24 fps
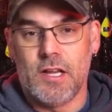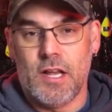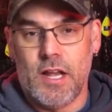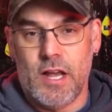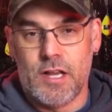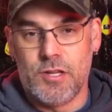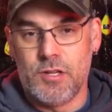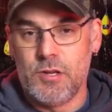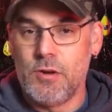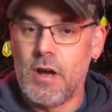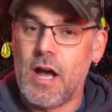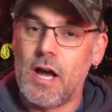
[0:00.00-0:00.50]

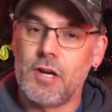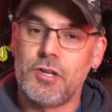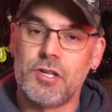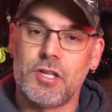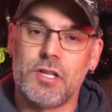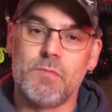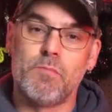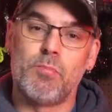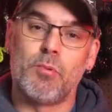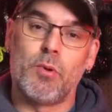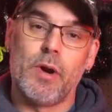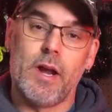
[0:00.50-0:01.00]
and you actually
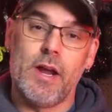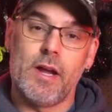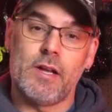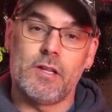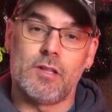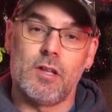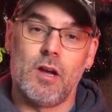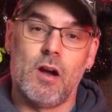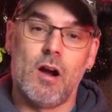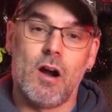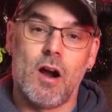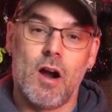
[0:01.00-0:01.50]
break
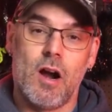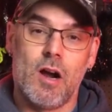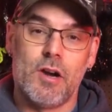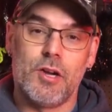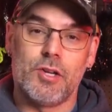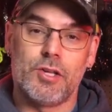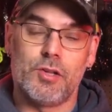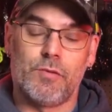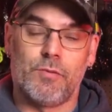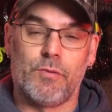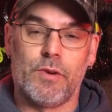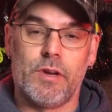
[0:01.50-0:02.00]
the
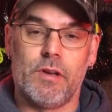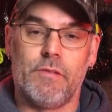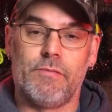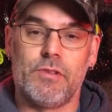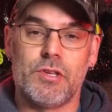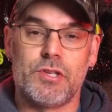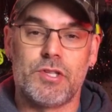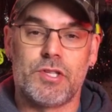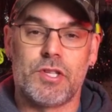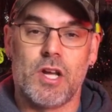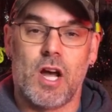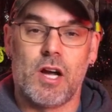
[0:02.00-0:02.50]
harness free of the
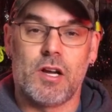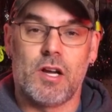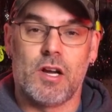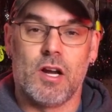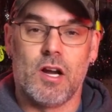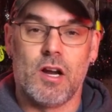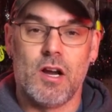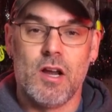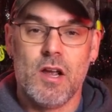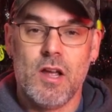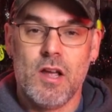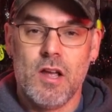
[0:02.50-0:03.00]

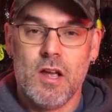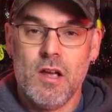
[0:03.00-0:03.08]
sucker,